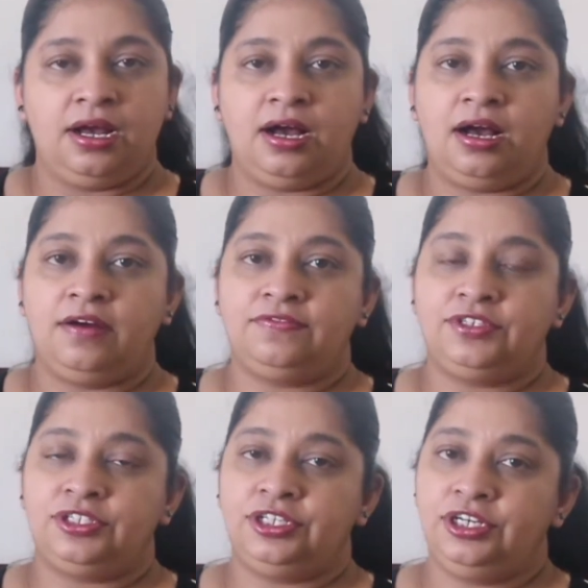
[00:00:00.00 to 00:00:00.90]

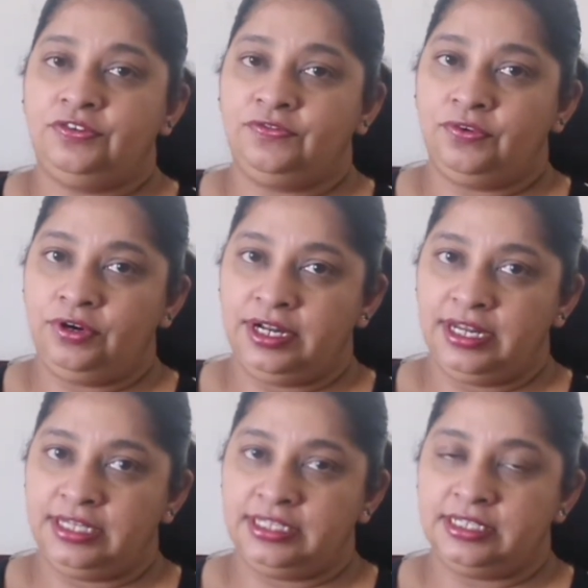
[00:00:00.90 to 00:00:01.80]
After 3 to 4
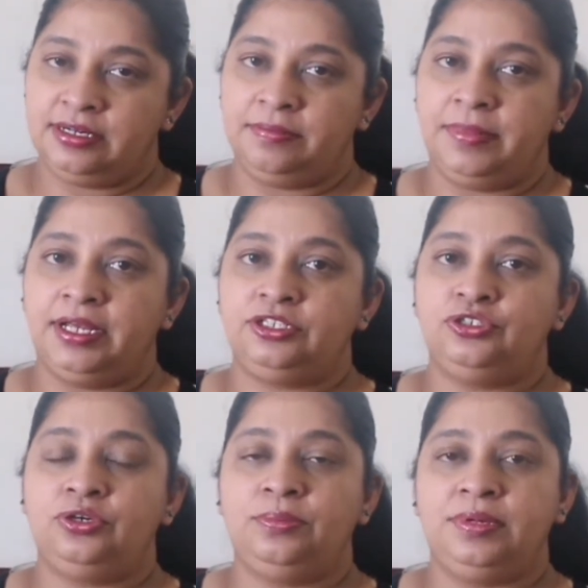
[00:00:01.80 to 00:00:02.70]
days,
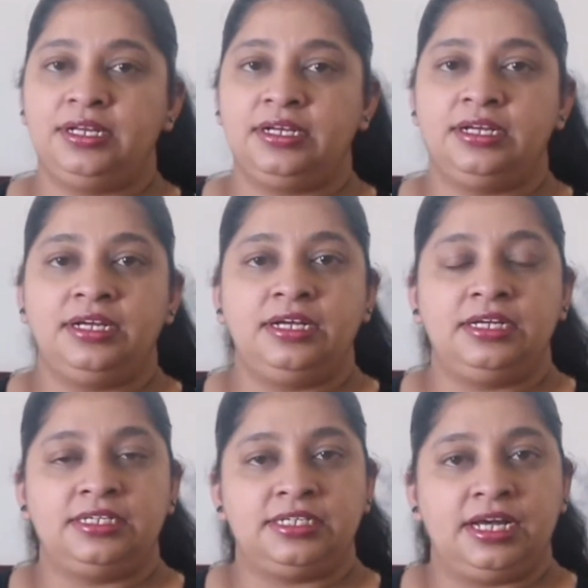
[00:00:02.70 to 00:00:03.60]
mature milk
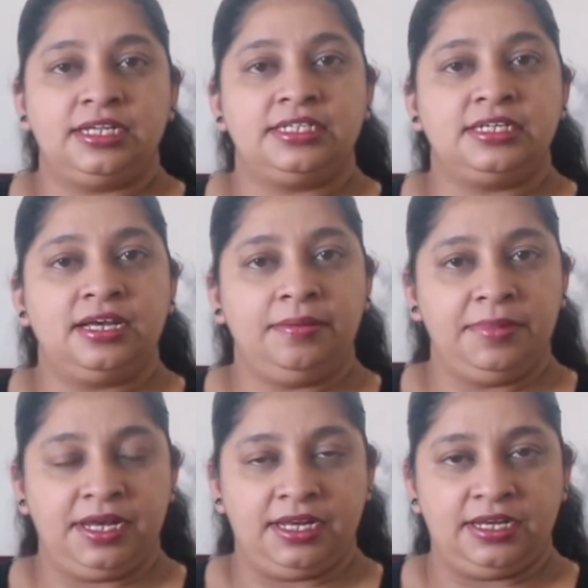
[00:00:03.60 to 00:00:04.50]
starts
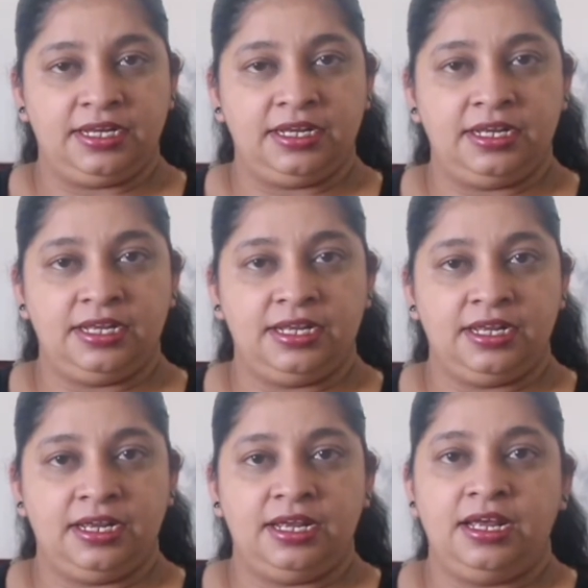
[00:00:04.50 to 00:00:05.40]
coming in.
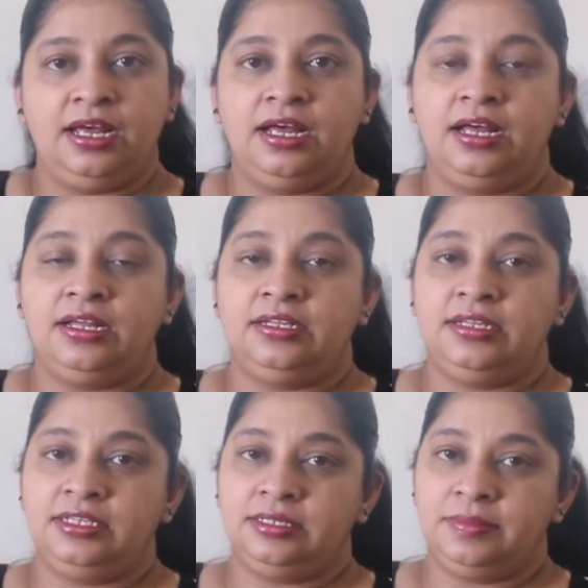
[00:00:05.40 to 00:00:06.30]

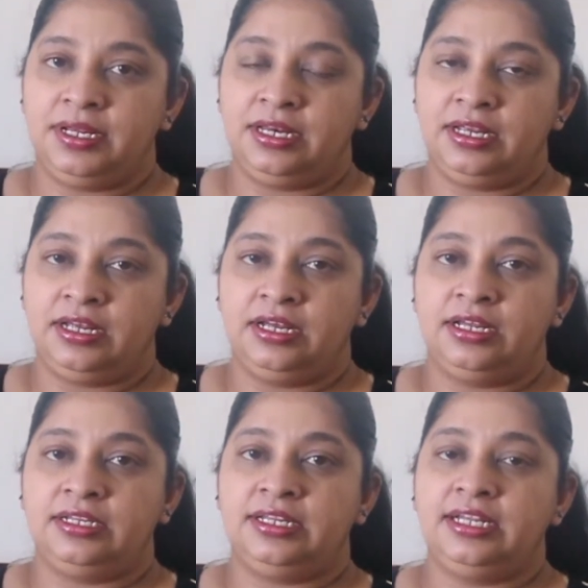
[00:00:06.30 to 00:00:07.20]
This milk
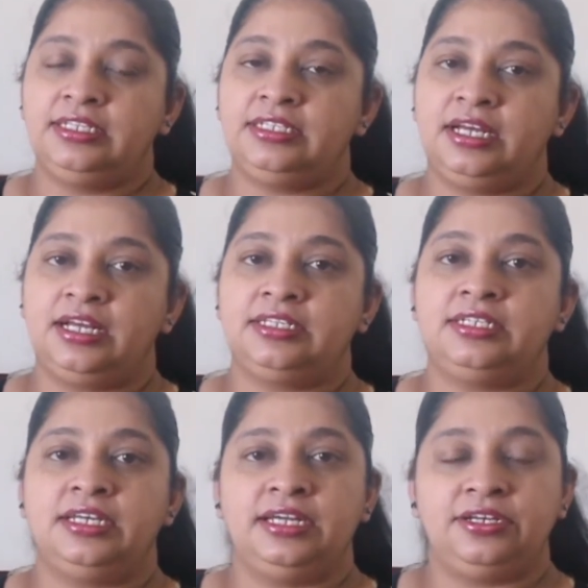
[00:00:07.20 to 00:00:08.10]
then starts
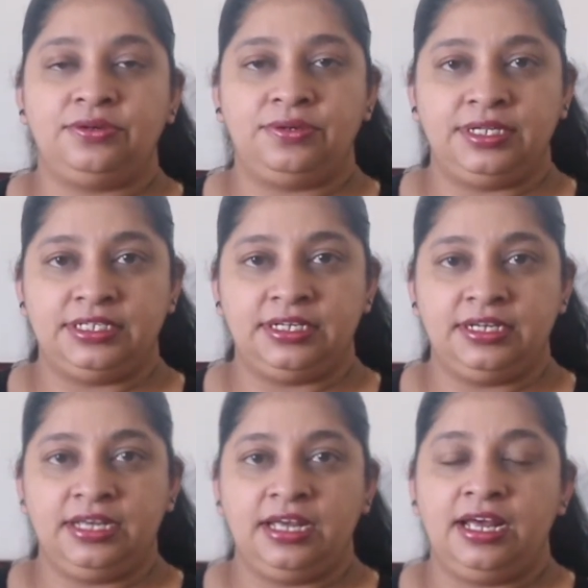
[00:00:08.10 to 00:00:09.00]

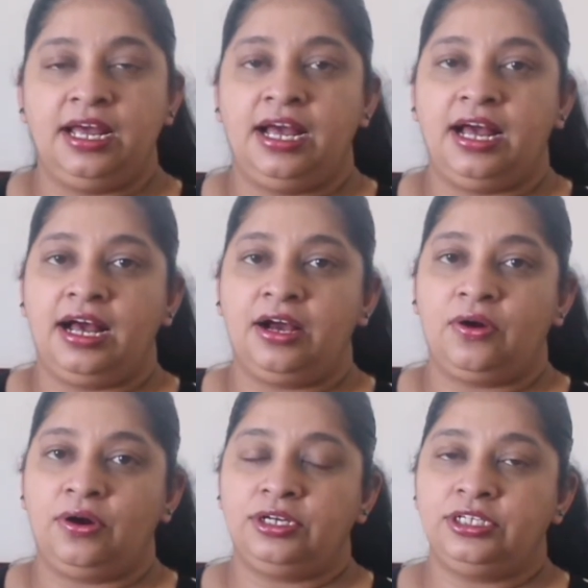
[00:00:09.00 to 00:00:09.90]
increasing
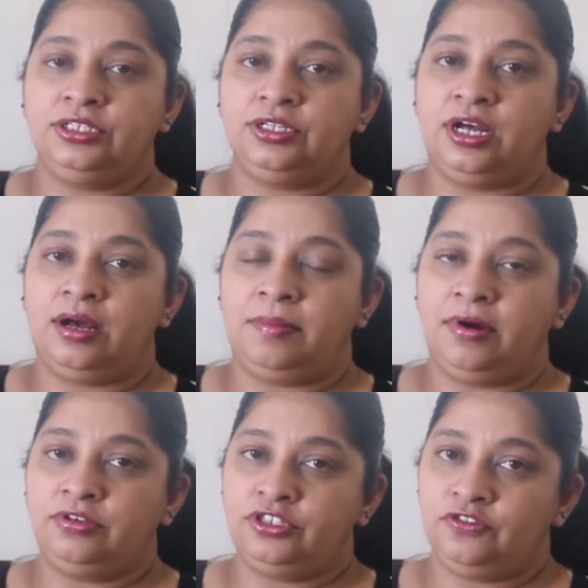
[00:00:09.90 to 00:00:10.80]
according to the
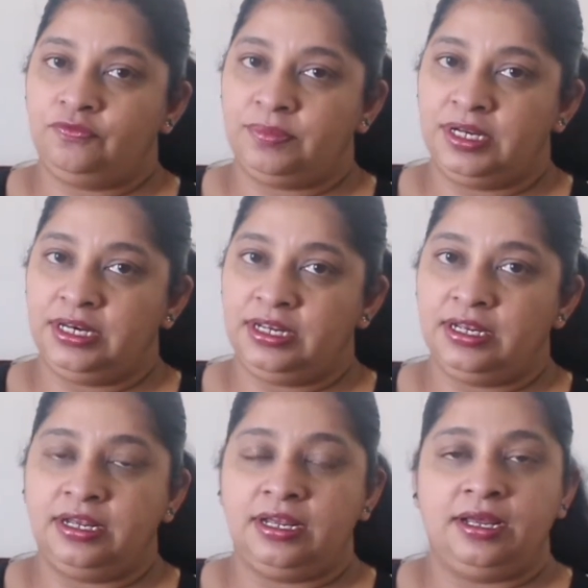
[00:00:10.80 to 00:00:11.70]
amount of milk
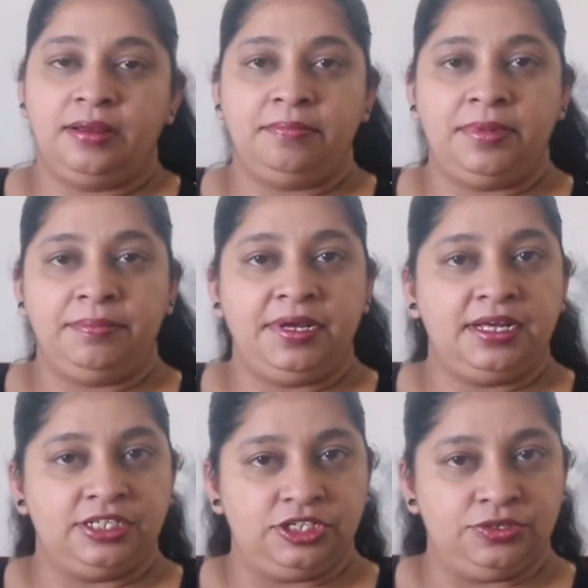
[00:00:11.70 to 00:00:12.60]
baby
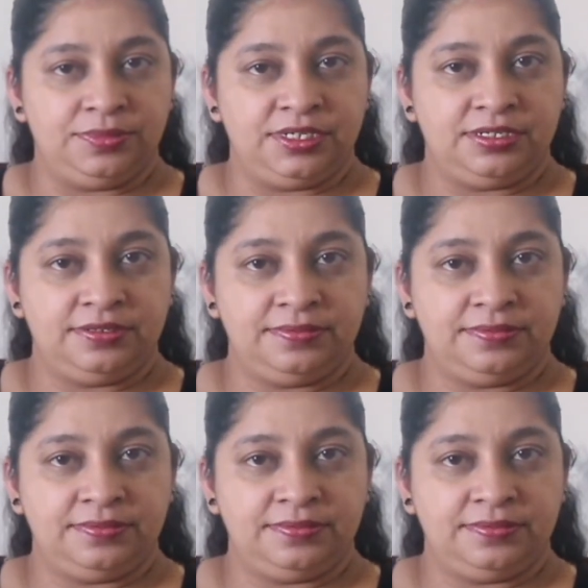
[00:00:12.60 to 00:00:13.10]
consumes.